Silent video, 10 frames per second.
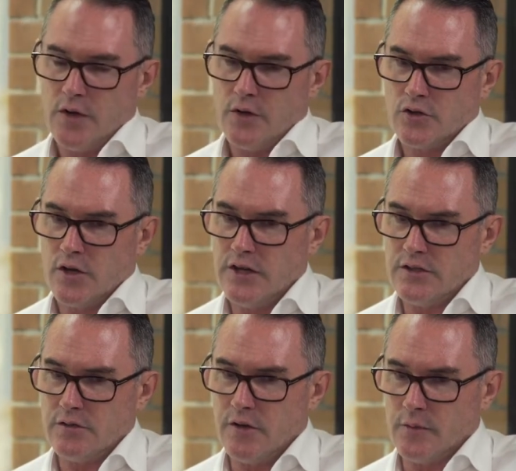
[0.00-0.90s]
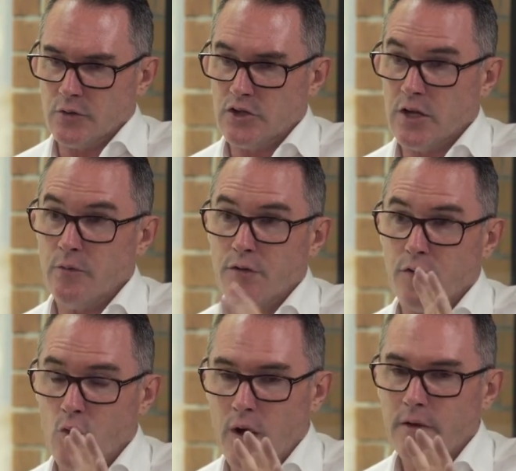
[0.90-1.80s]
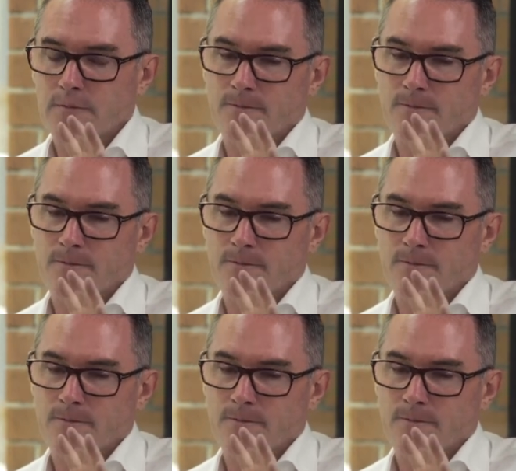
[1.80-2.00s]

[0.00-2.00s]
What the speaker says: So he's developed a team of four.